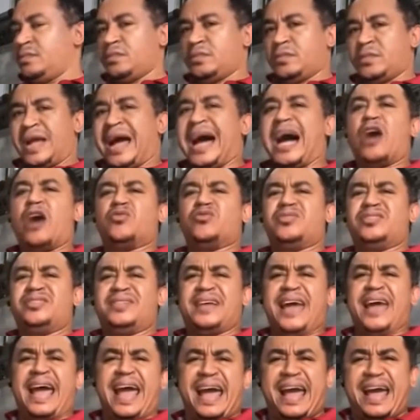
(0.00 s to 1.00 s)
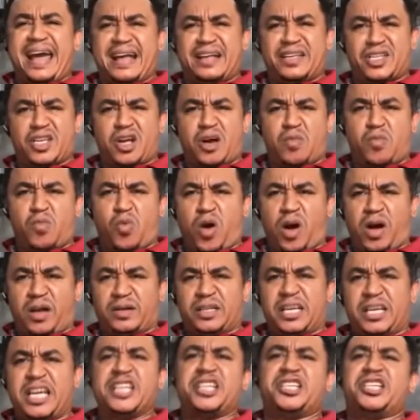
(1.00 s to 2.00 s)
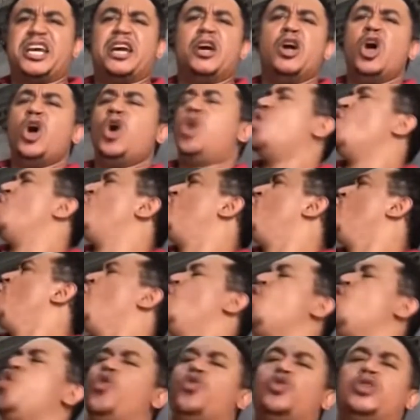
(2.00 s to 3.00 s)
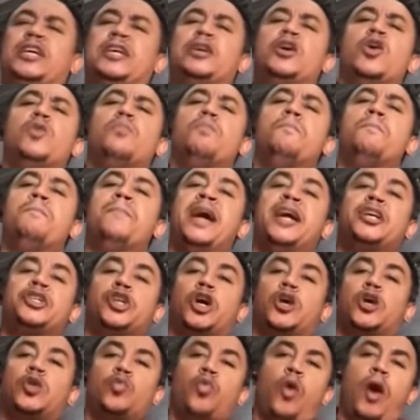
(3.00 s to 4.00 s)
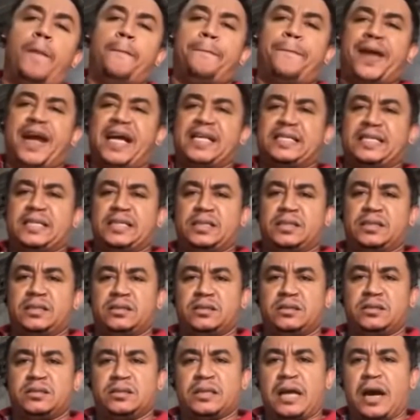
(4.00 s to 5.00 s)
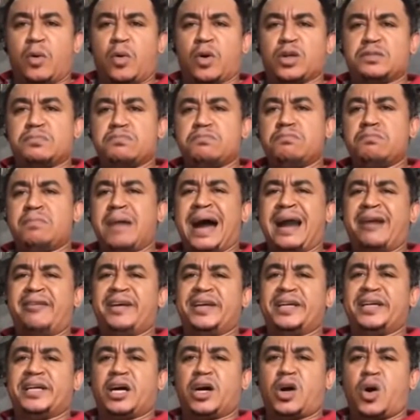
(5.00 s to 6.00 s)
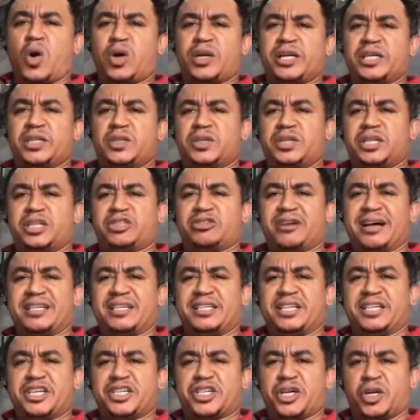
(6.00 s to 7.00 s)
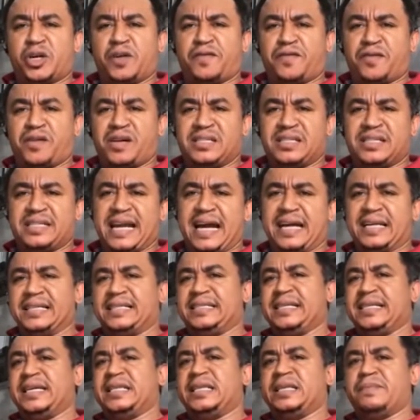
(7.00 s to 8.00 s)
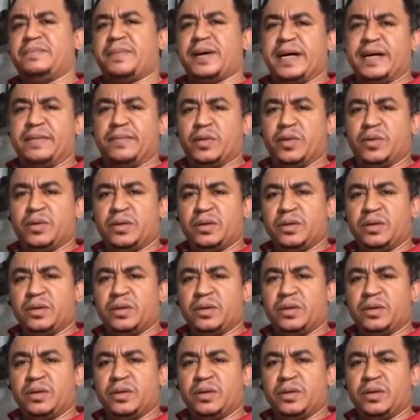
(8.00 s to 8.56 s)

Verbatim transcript: How dare someone did you, who who did mention one person? I was married according to the tradition of Christianity in the Bible.